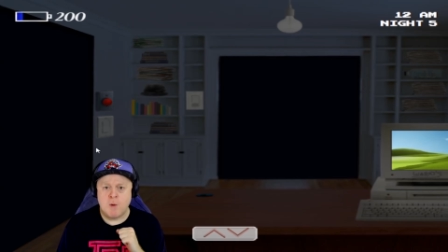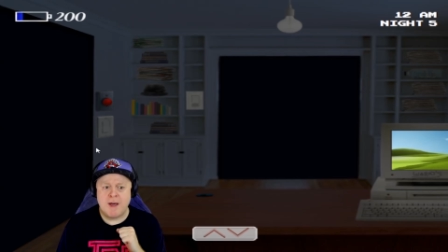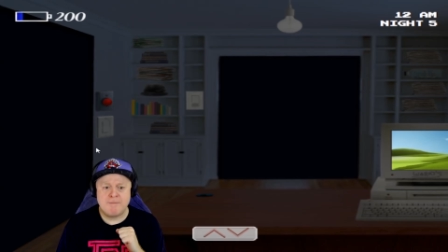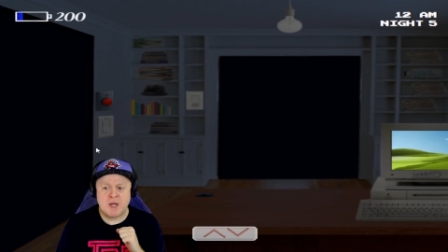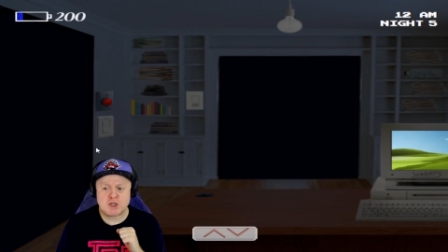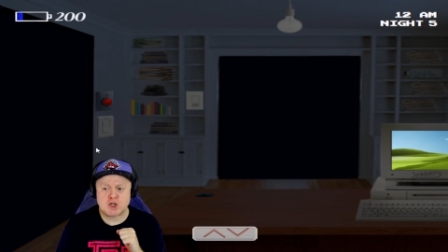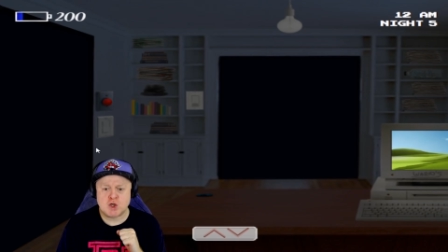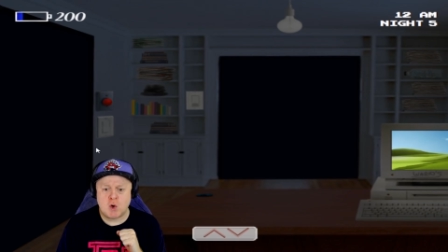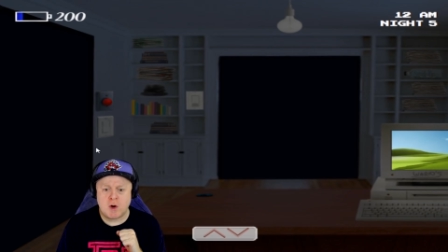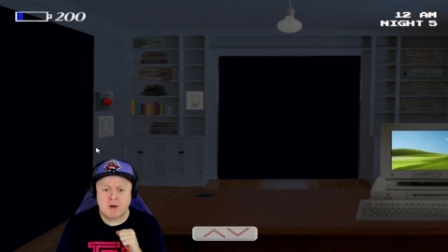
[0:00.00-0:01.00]
Now I'm not
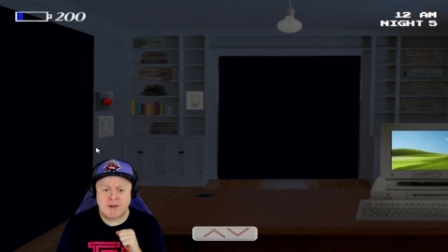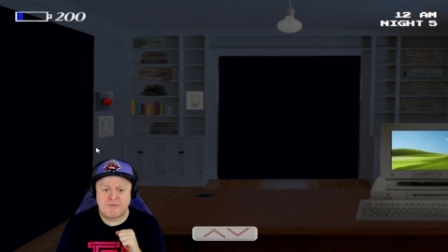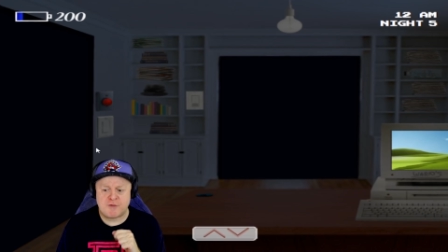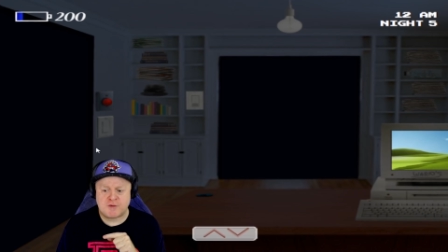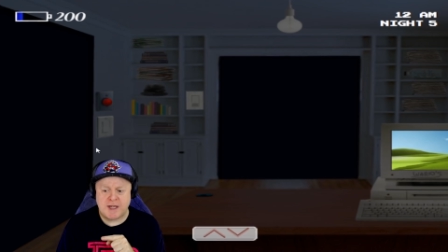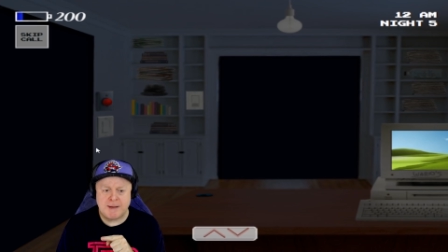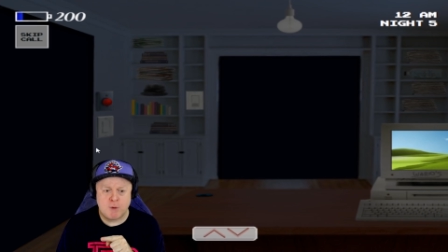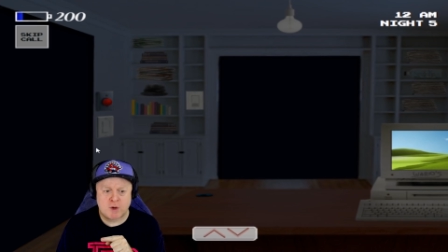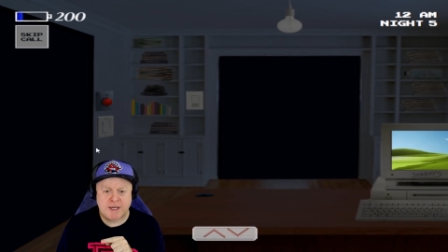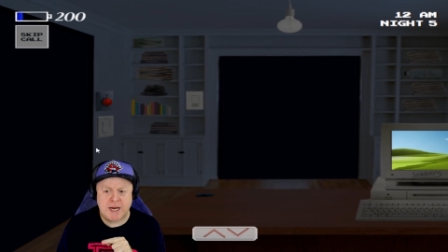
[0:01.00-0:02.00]
sure if there's any
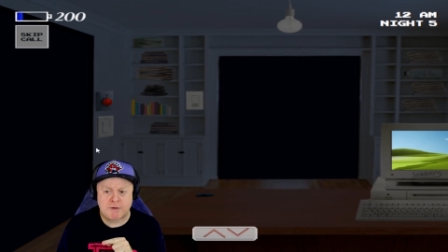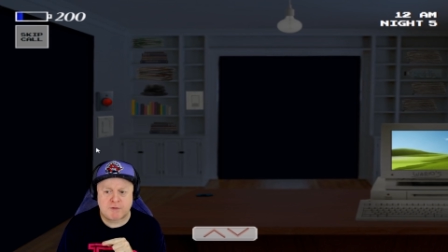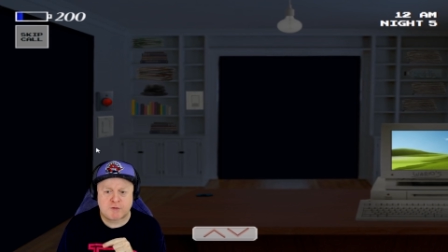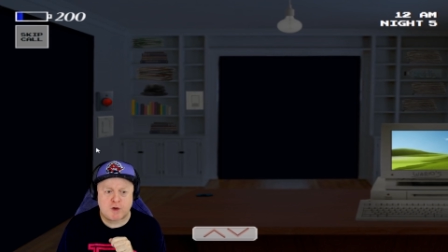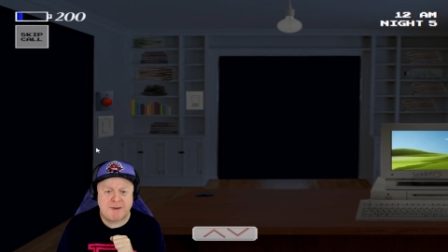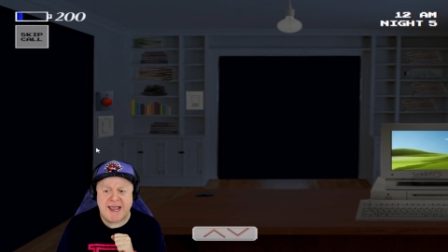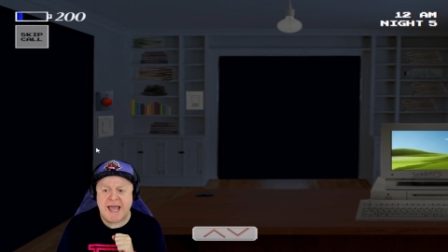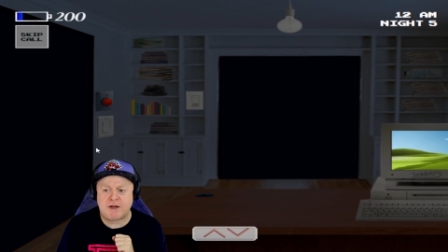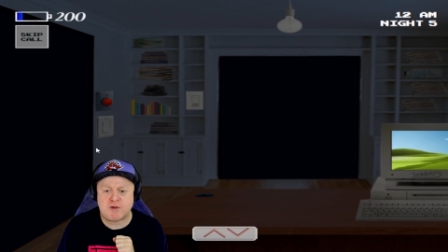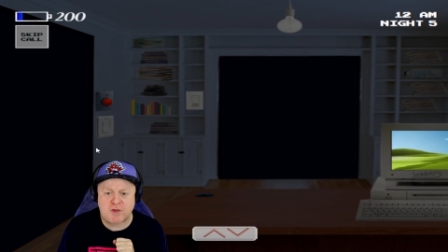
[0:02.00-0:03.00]
more characters going to be
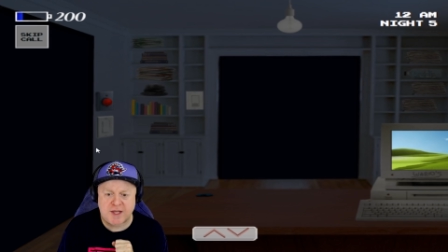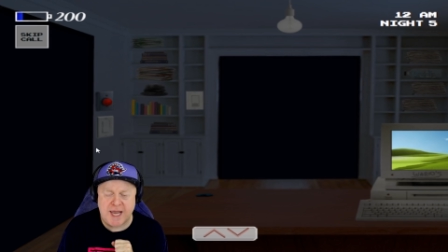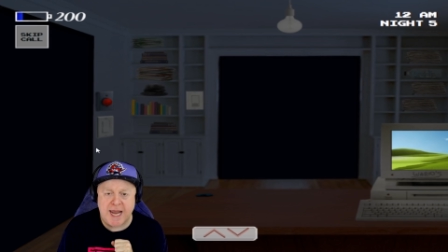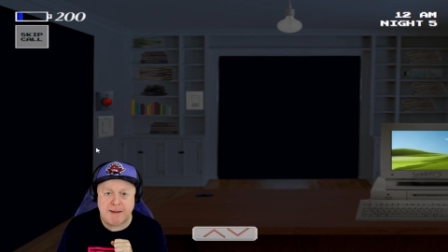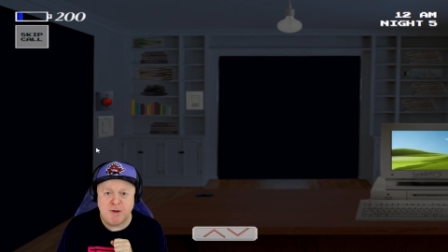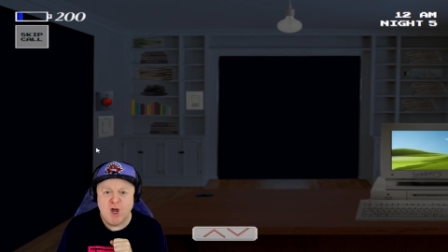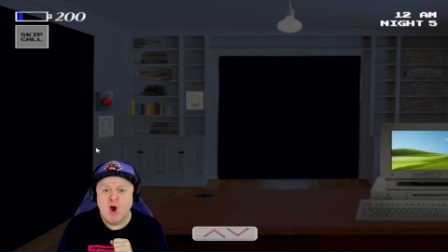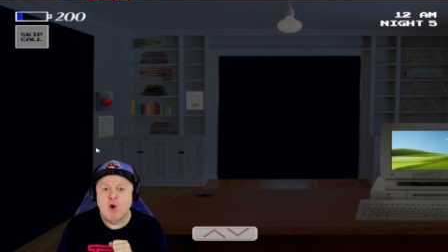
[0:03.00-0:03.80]
added to the game,